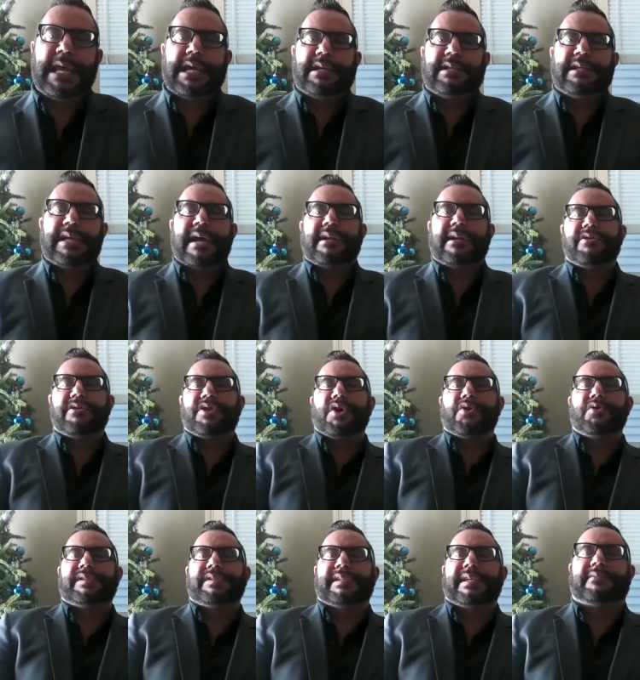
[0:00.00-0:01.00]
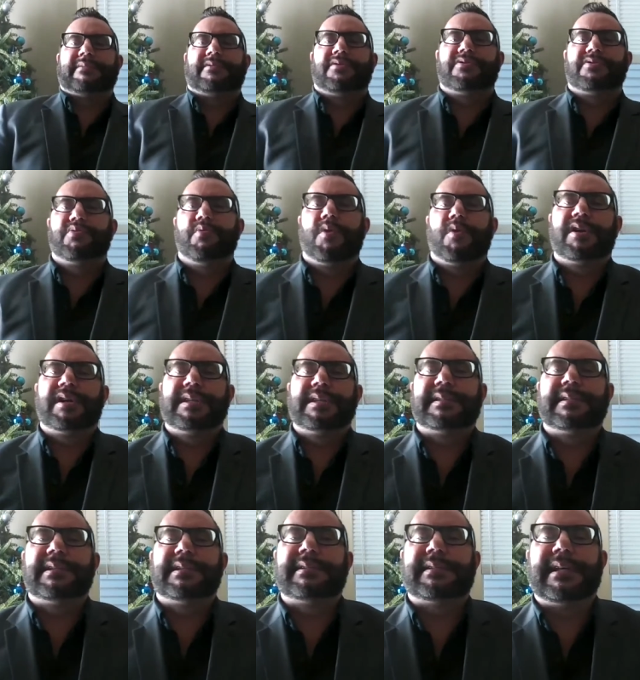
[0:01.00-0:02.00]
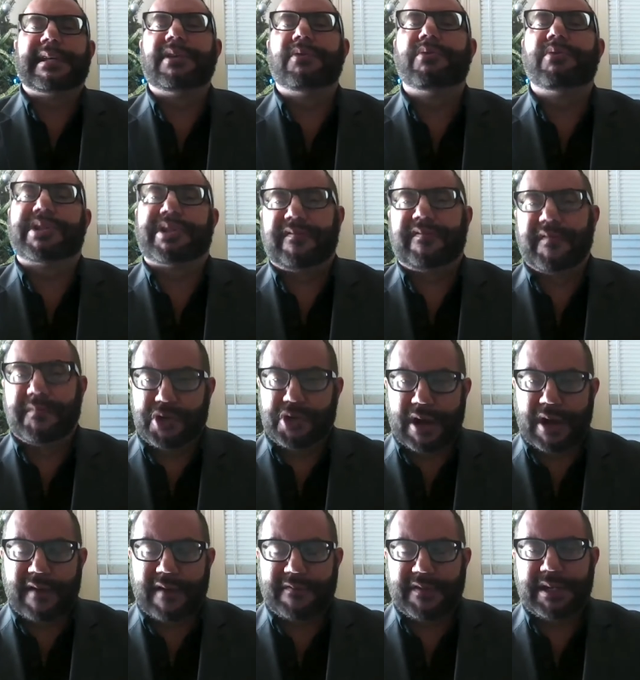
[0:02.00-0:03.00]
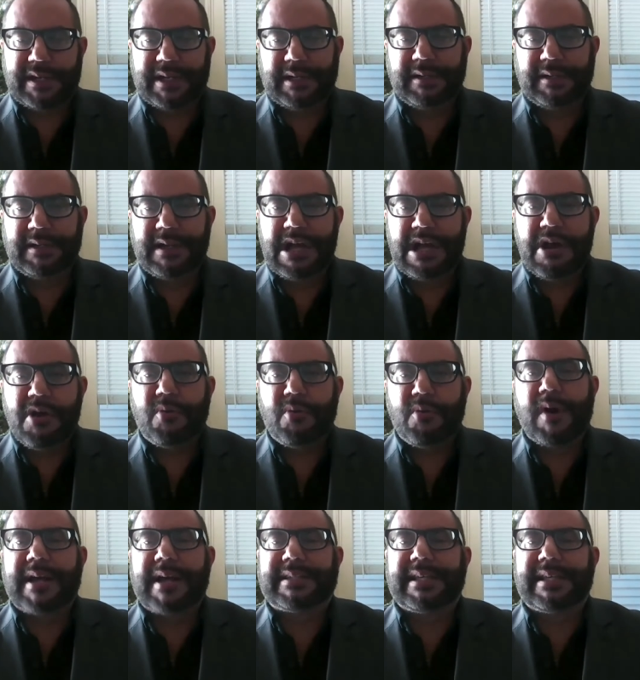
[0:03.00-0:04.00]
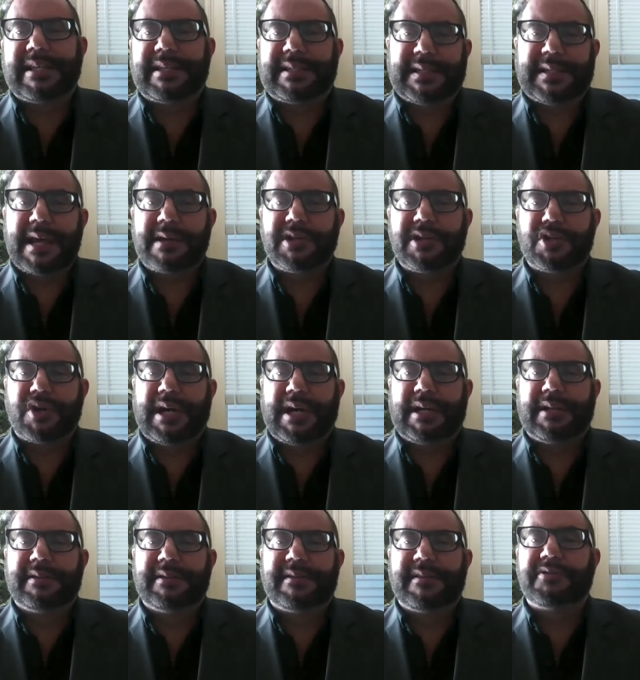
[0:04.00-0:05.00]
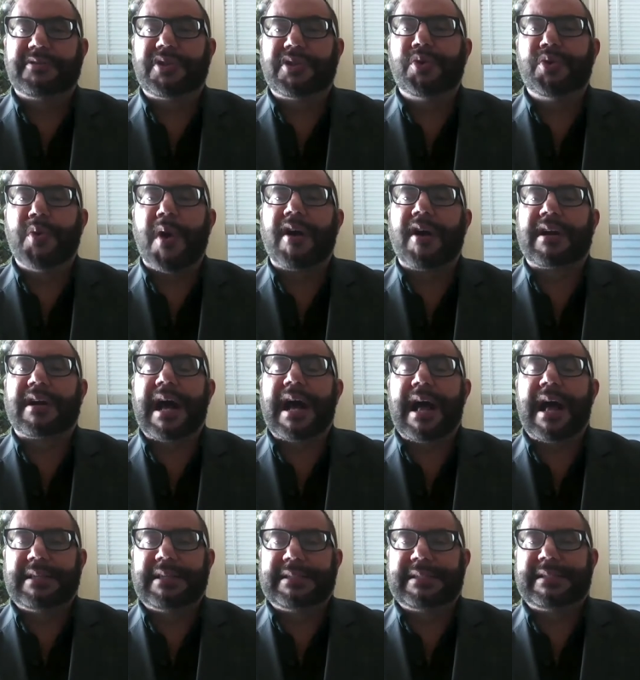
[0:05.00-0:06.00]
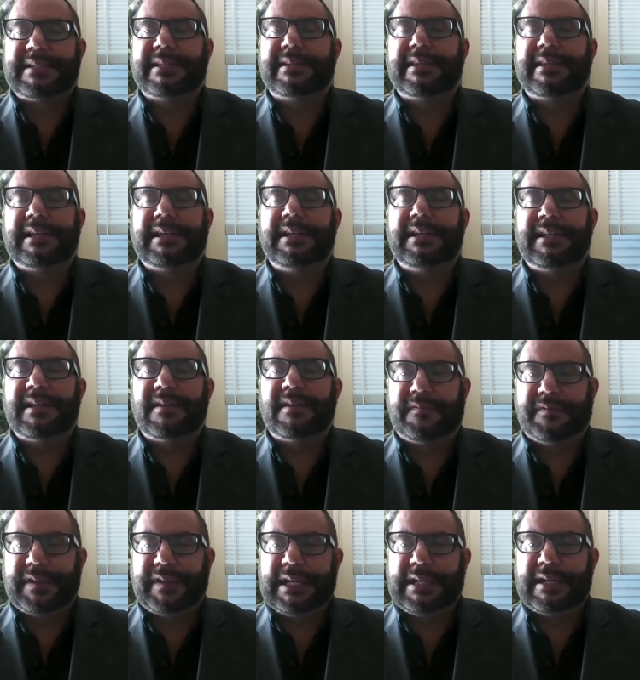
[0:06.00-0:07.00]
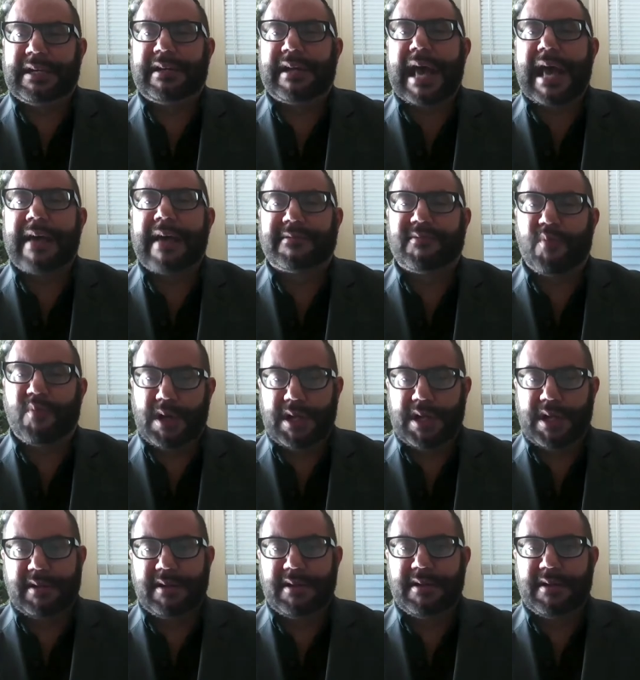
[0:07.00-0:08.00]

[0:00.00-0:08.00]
Yet in those sectors, work is distinguished from trafficking, whereas in the sex trades, the two are constantly conflated as one.